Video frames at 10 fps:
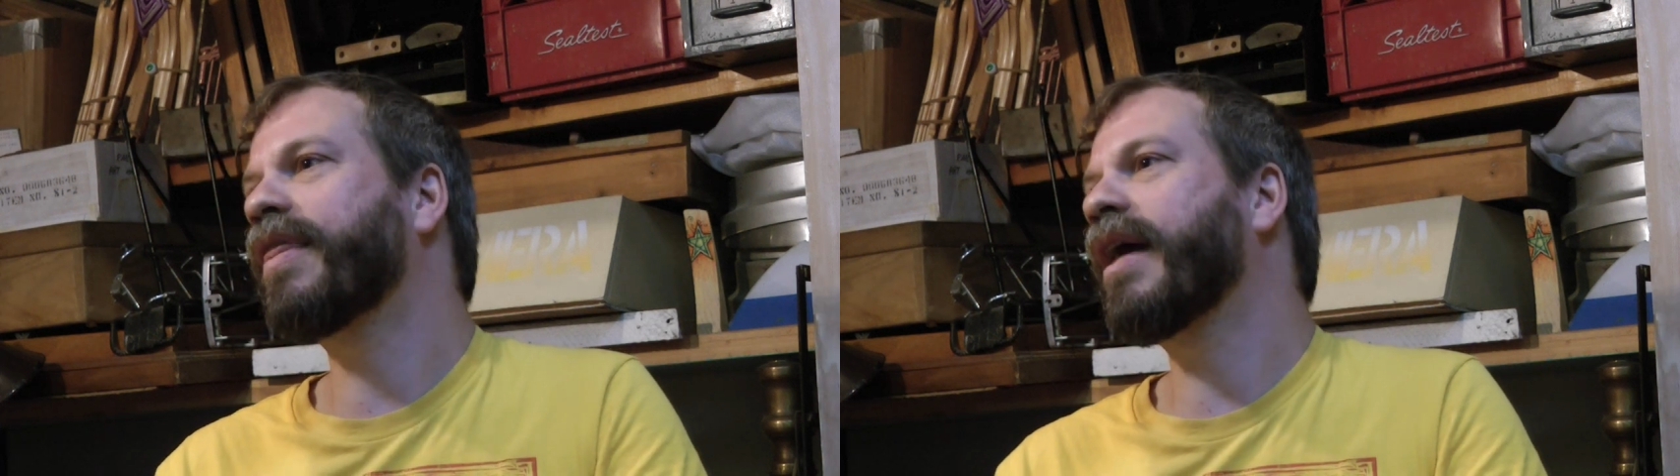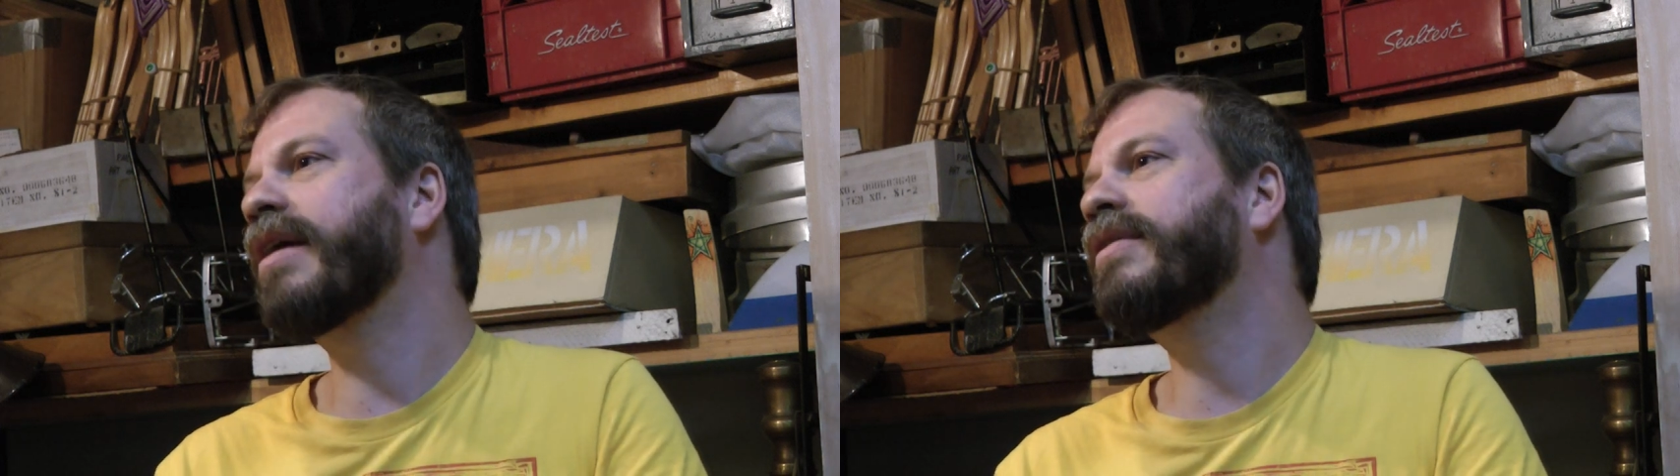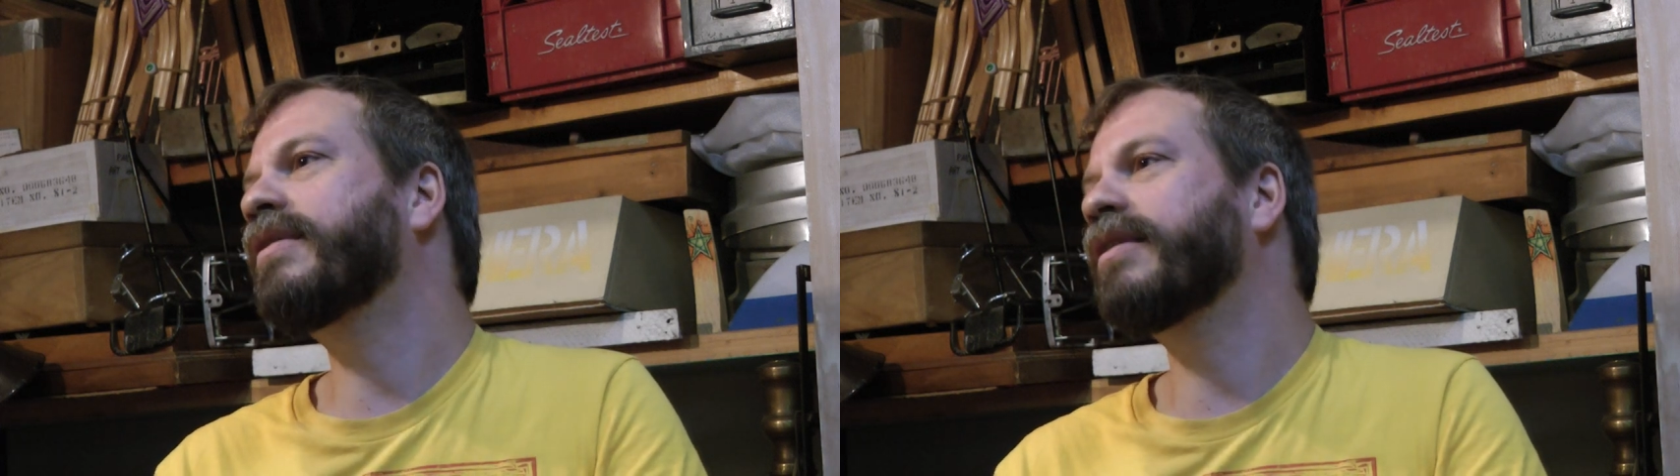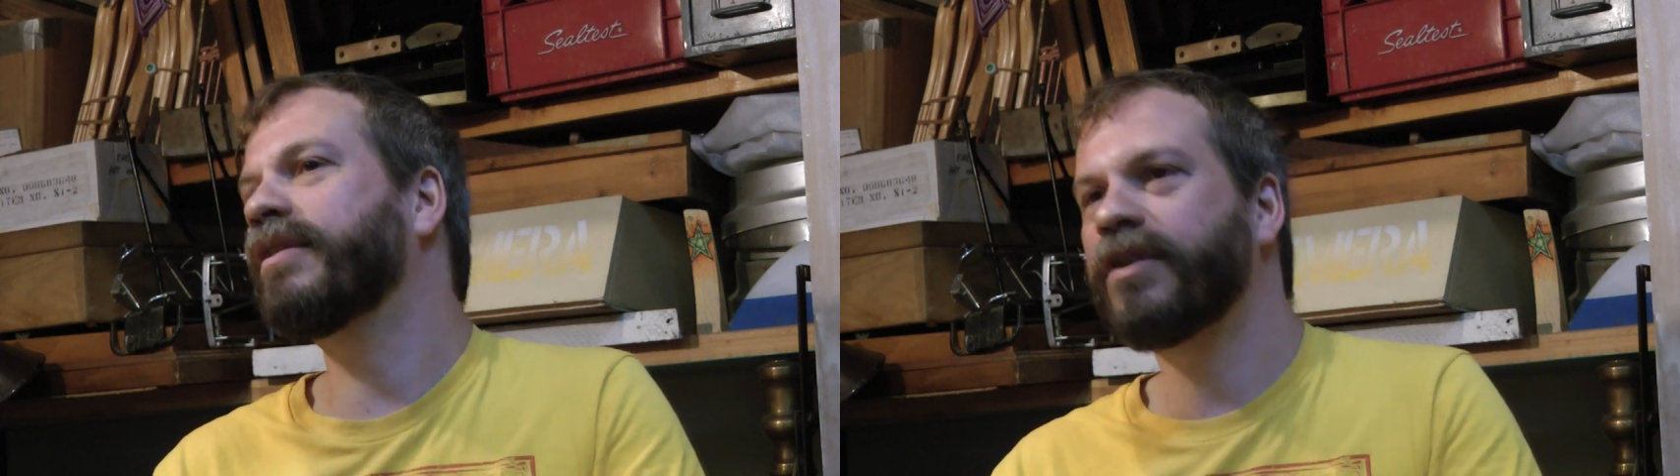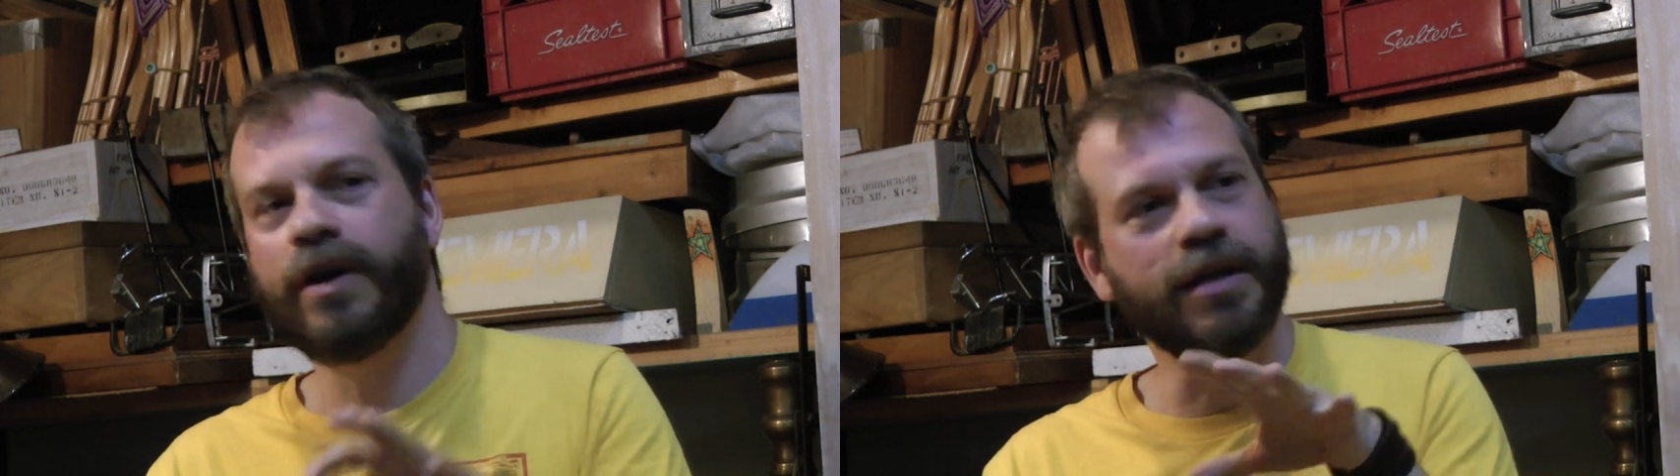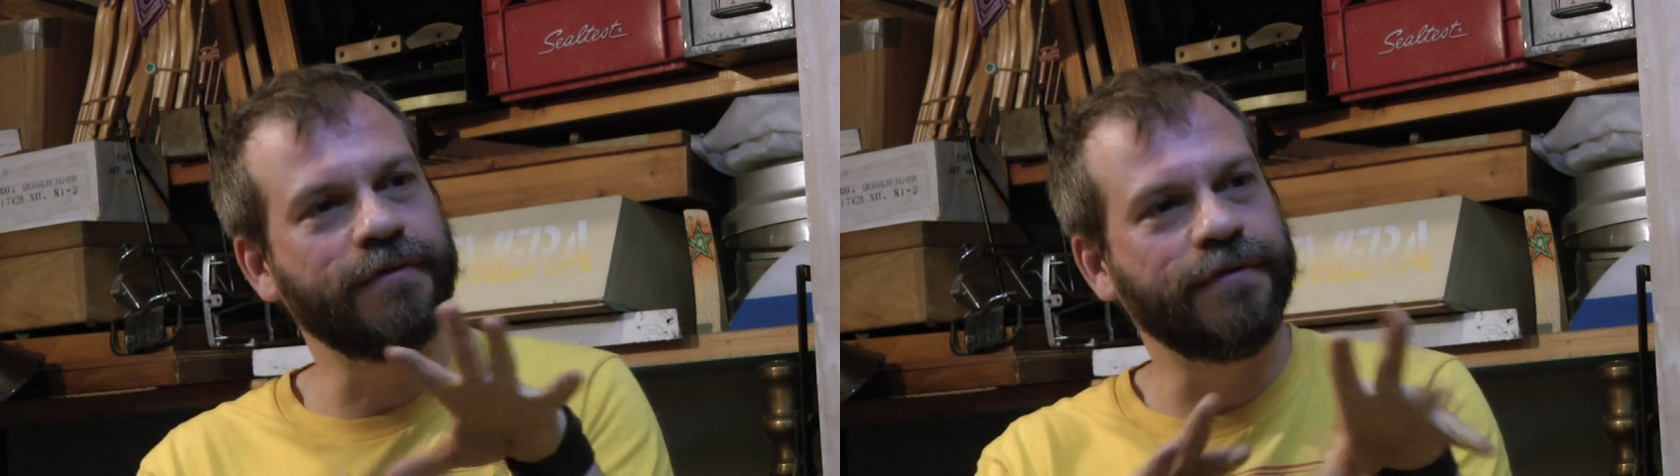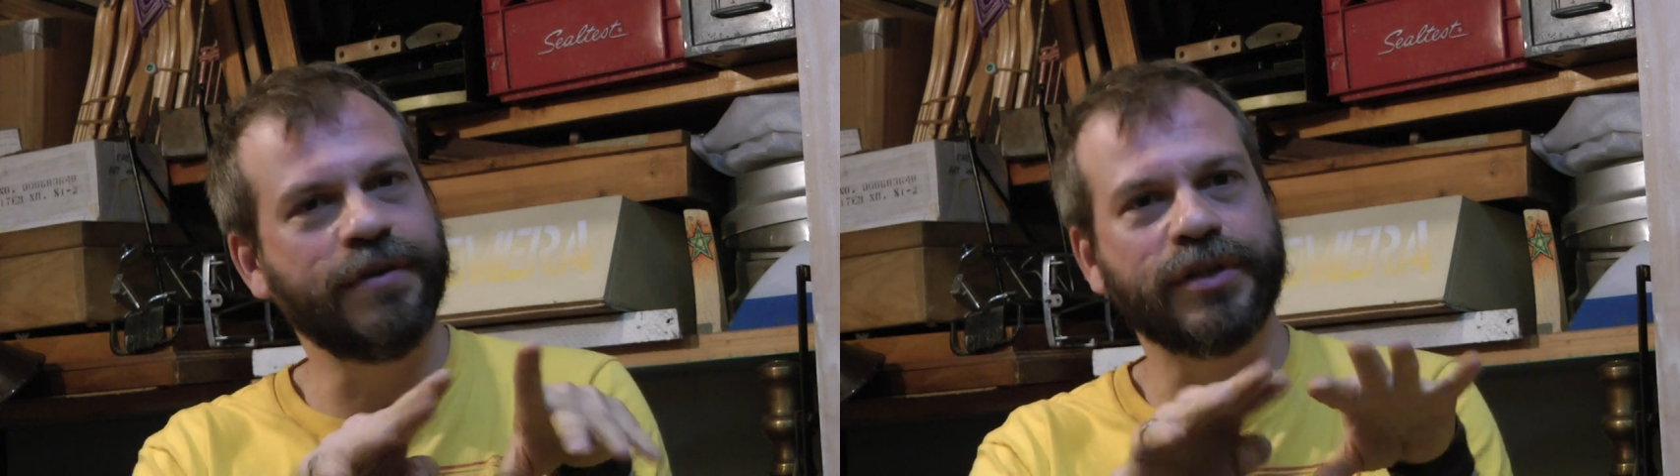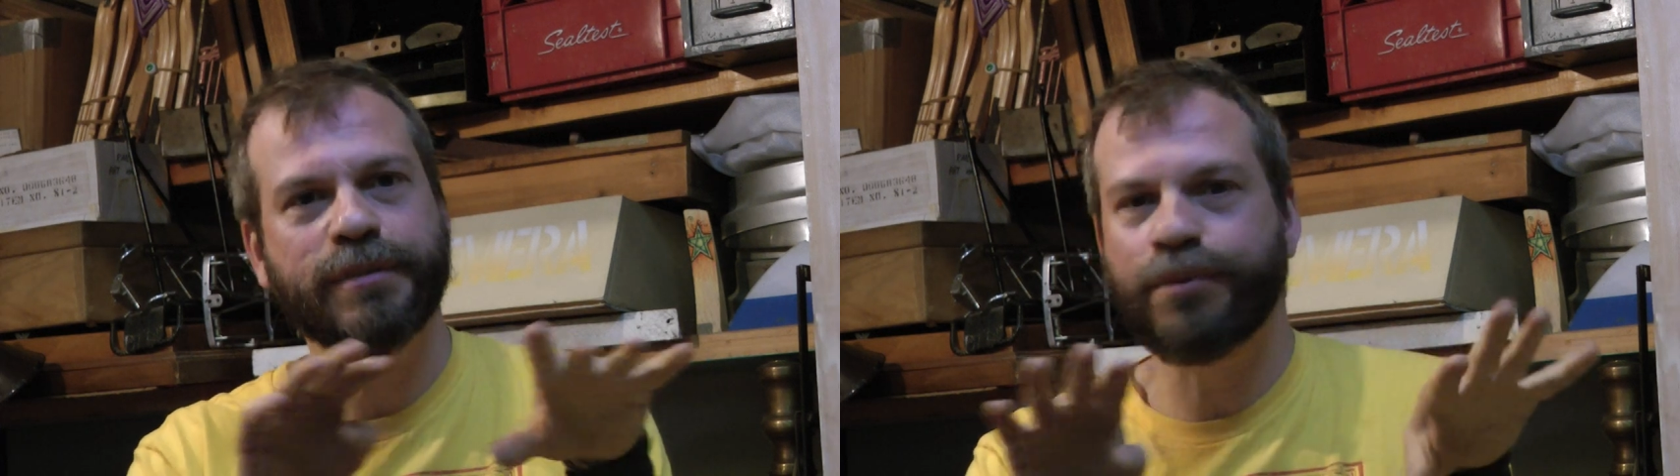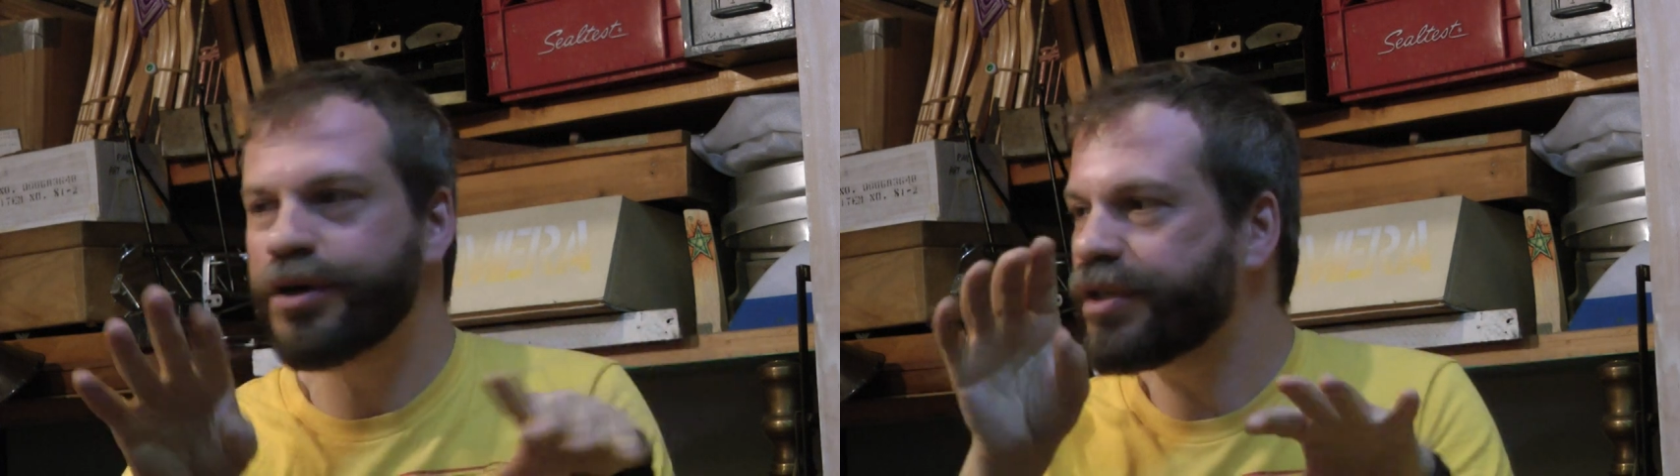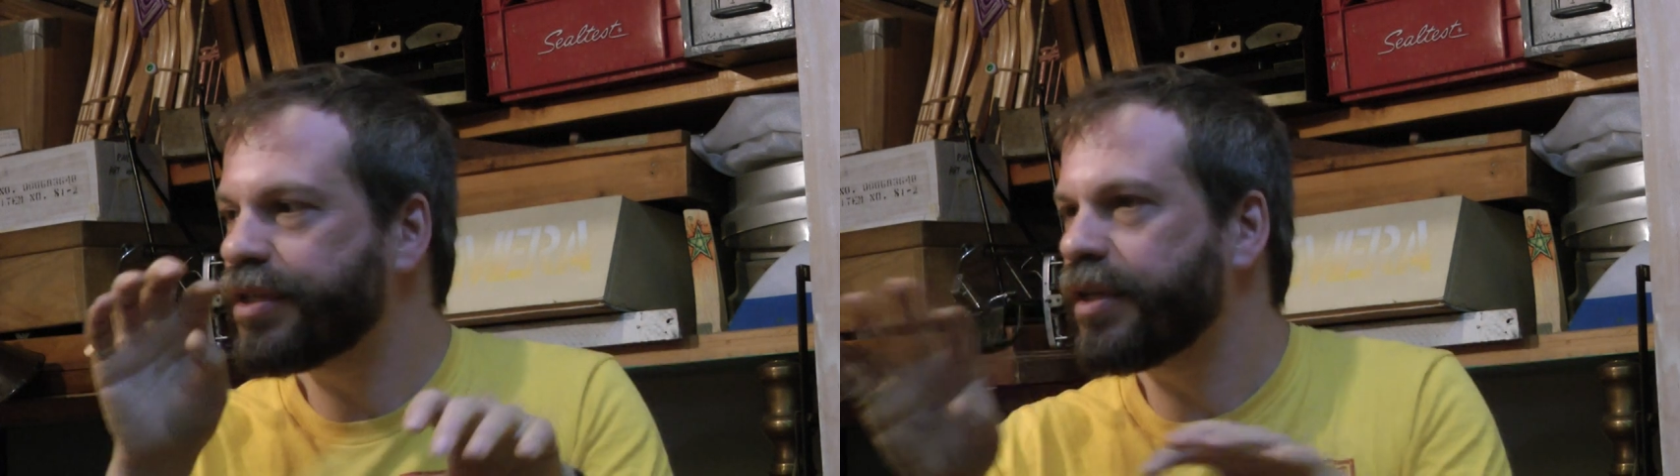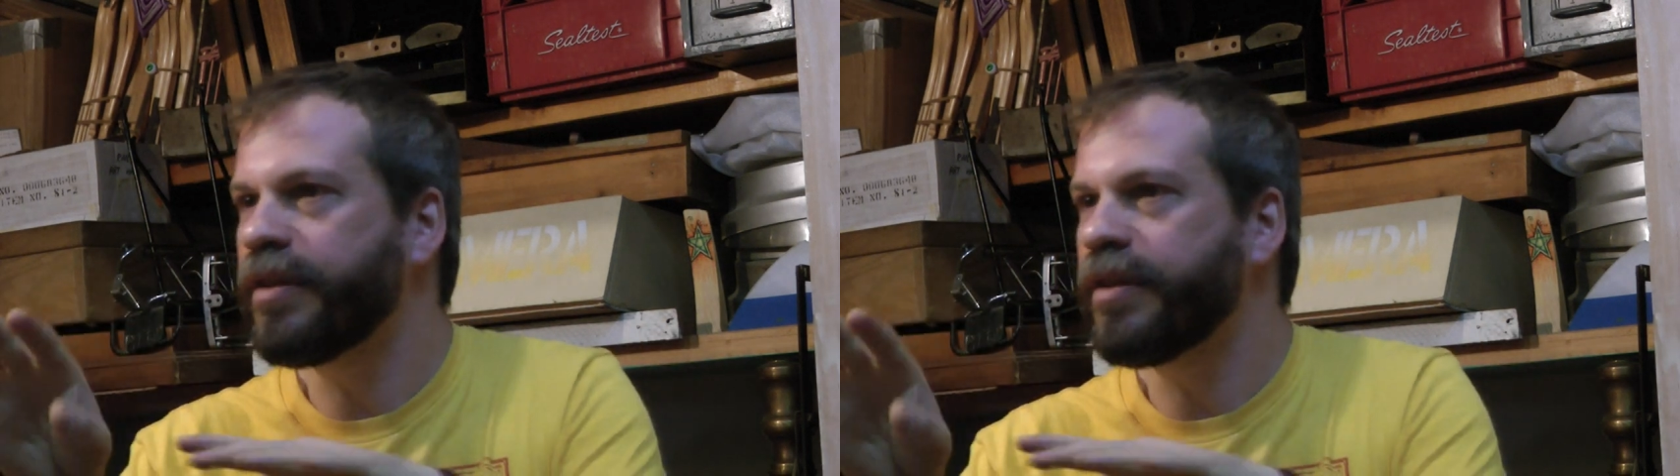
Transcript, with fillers: that uh, kind of disperses